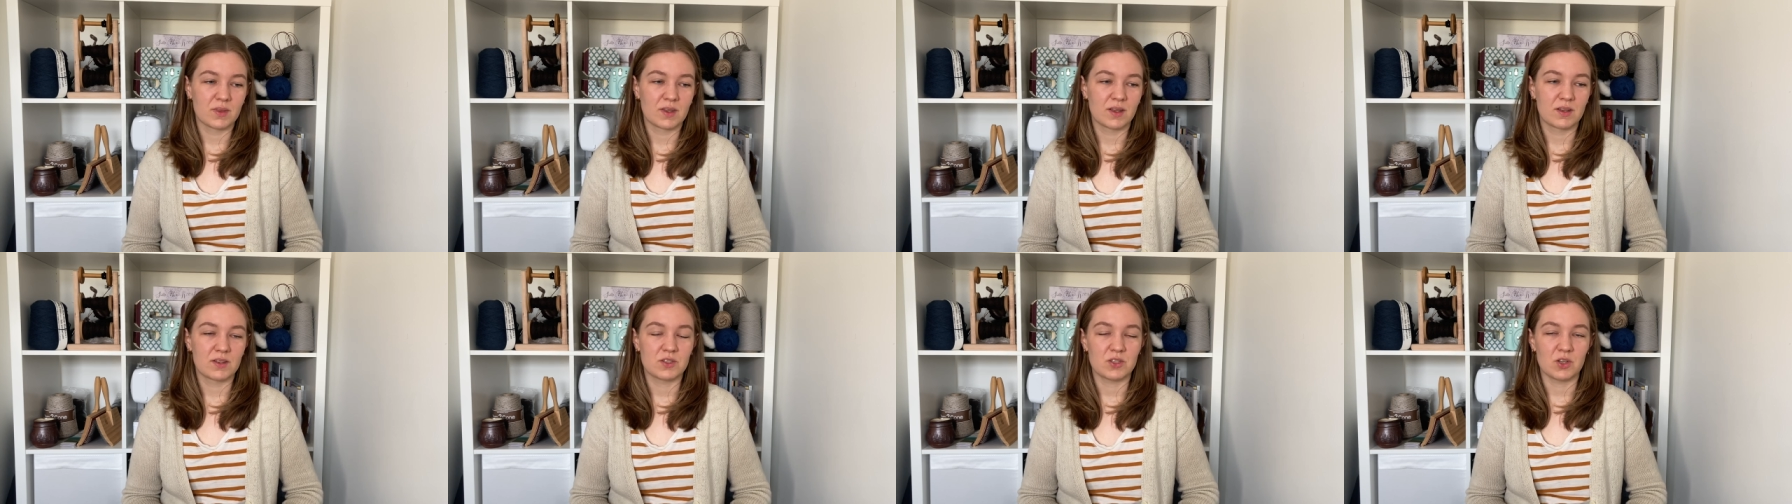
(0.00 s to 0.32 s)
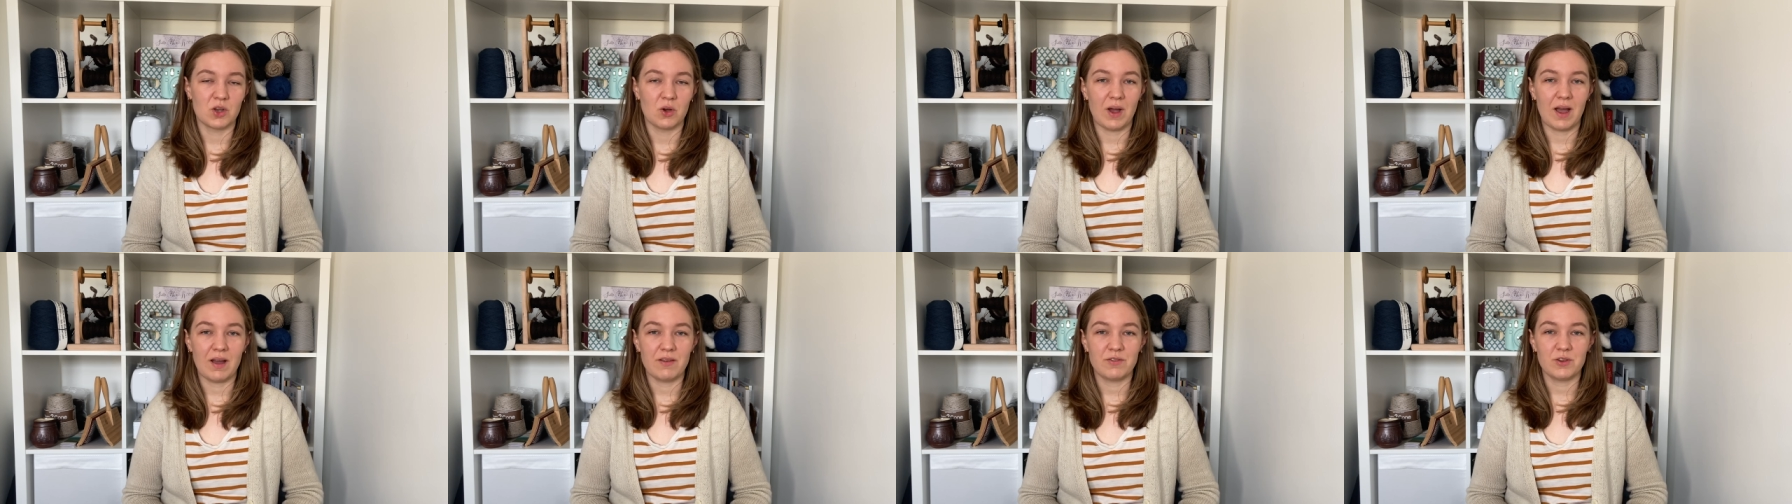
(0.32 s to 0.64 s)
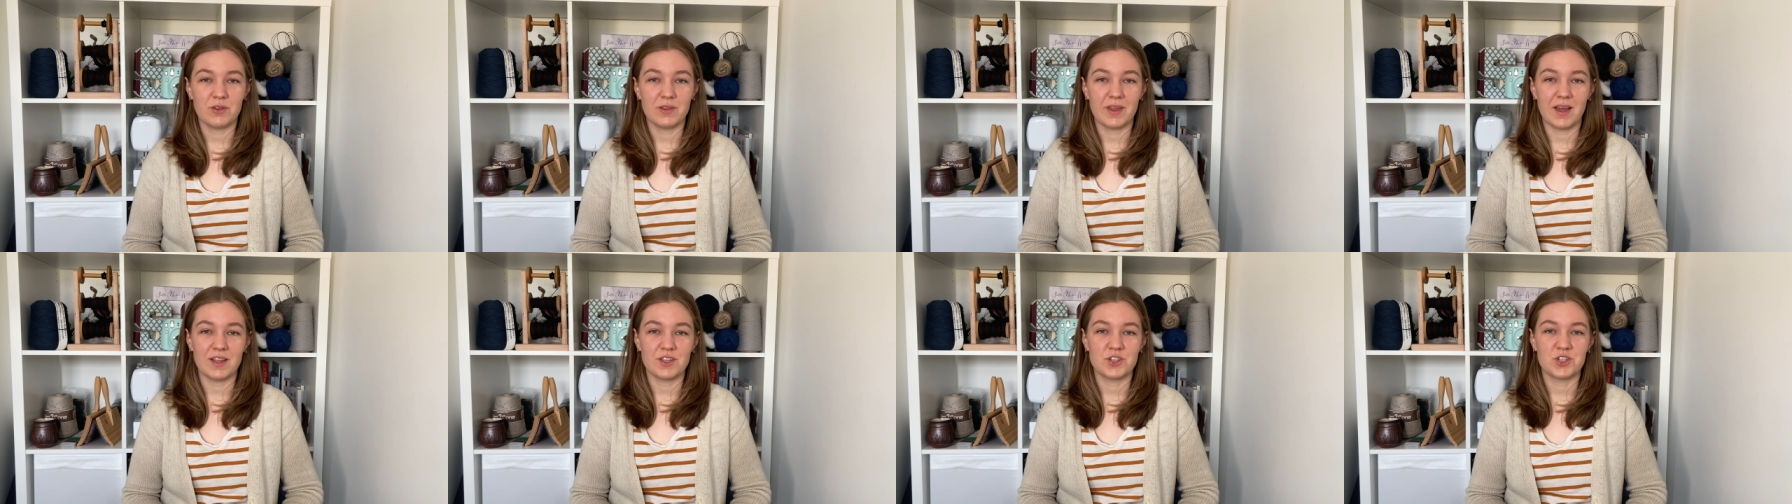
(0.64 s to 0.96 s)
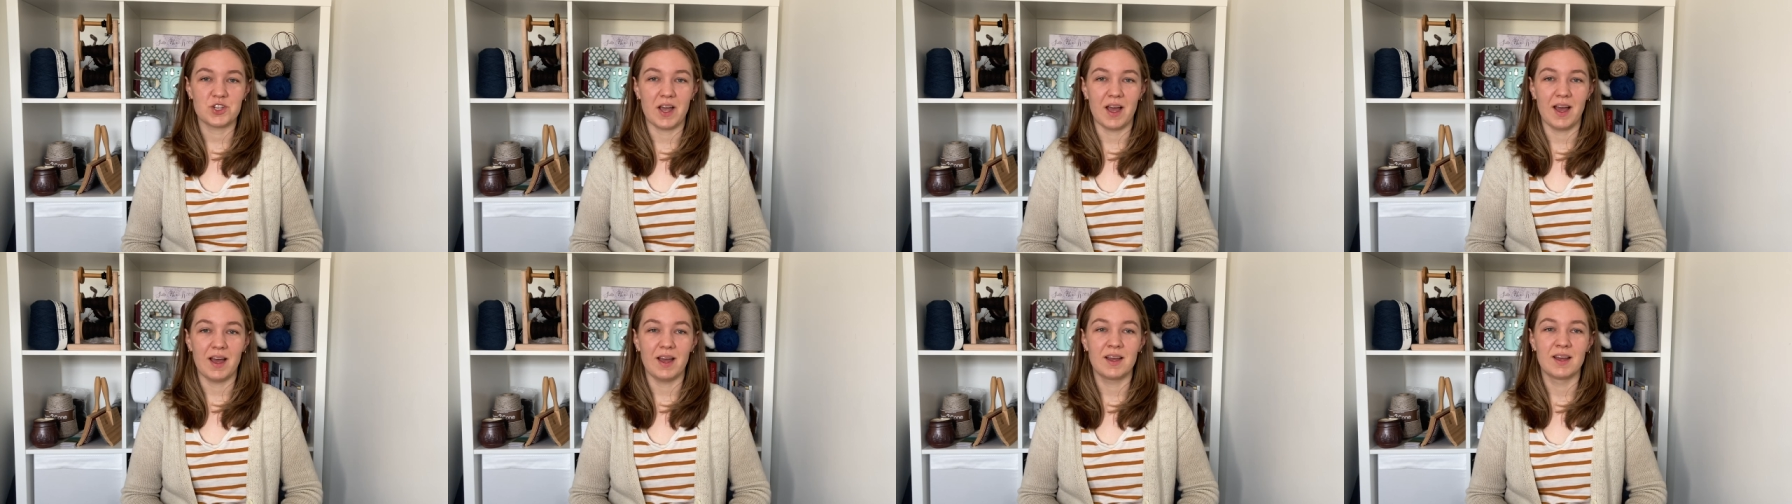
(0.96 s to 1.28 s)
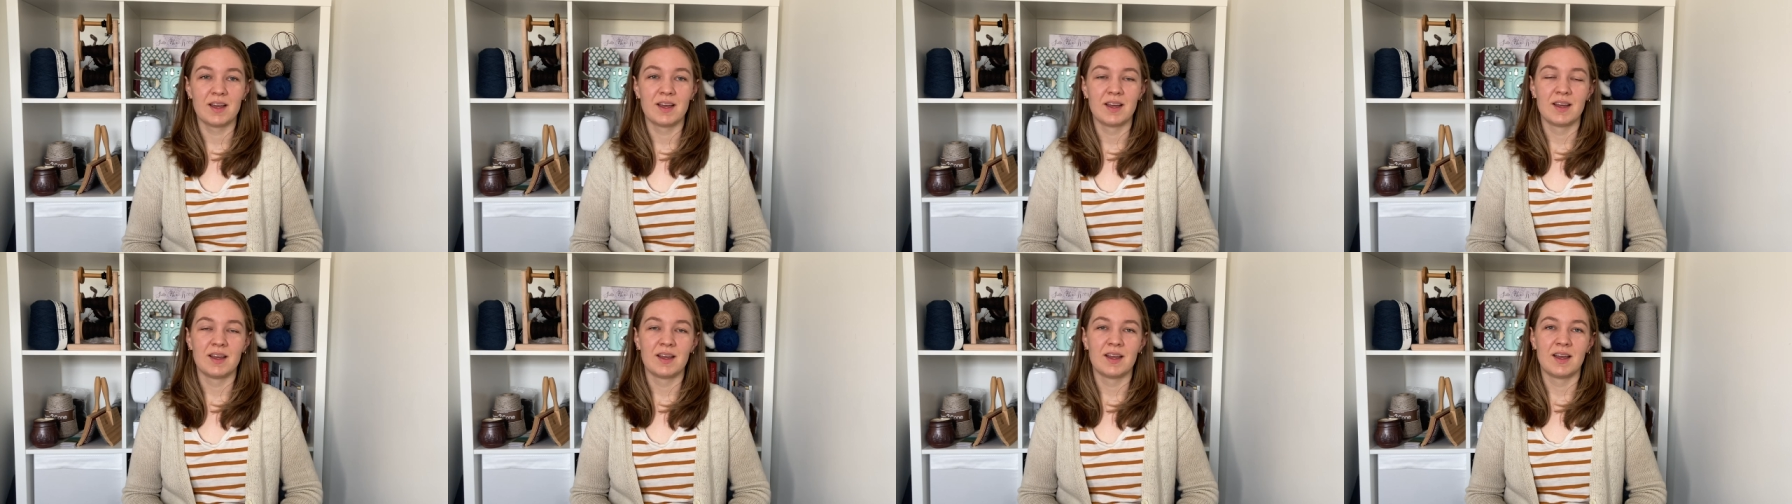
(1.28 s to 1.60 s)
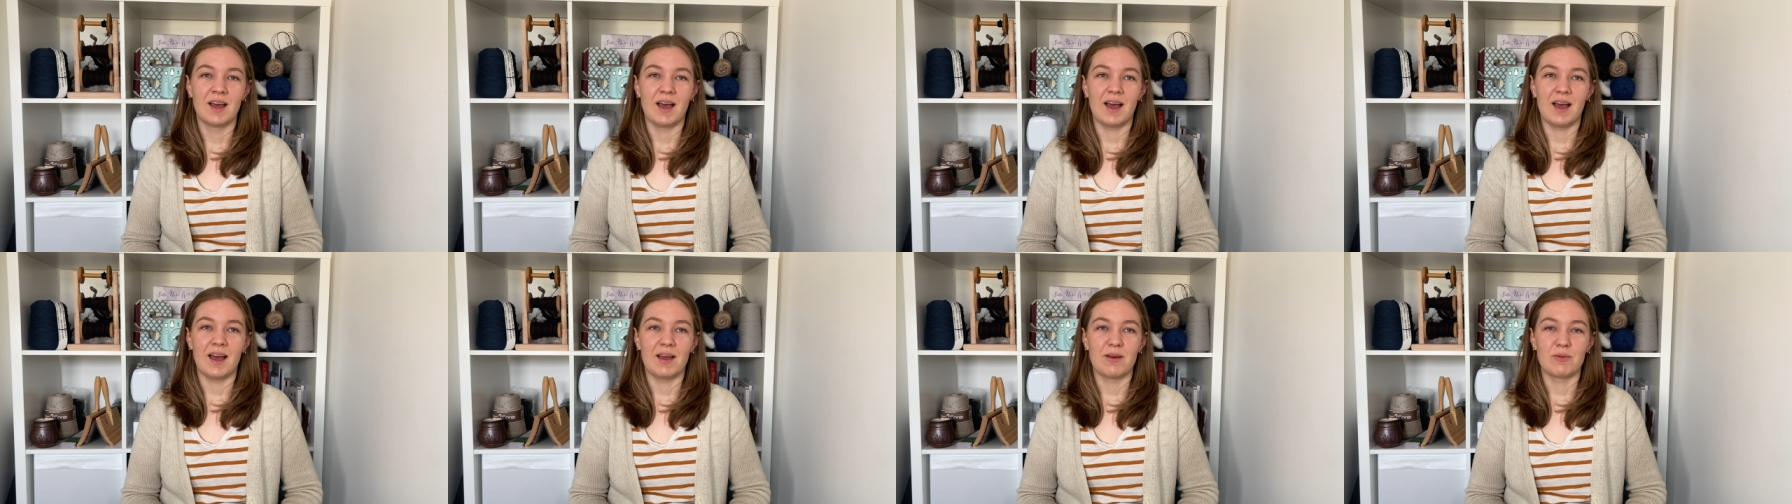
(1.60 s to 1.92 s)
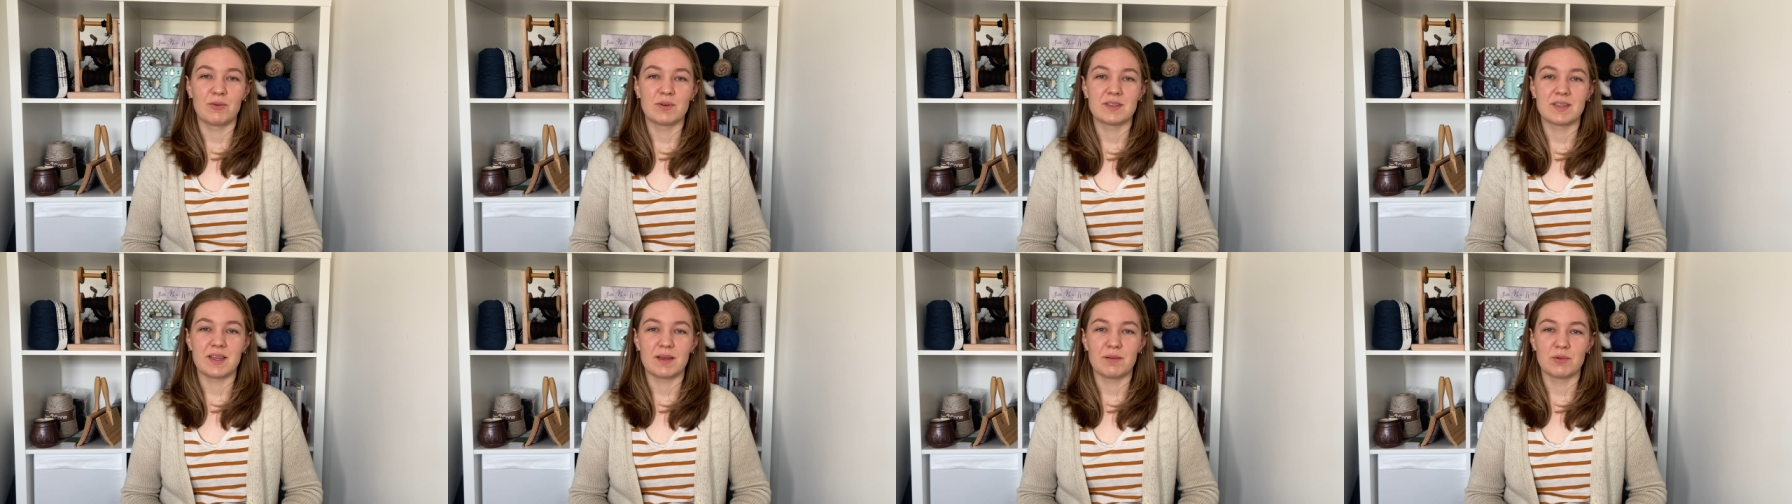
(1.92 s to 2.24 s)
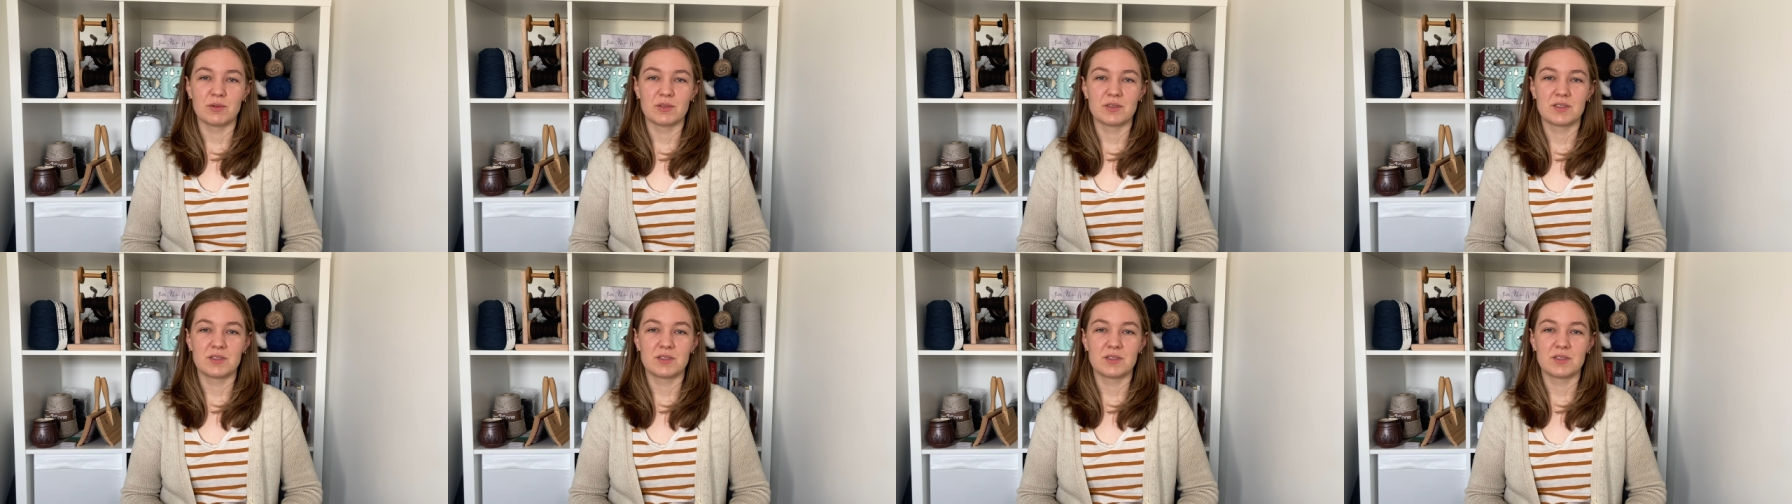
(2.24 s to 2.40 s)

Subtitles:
So after that chat, I was able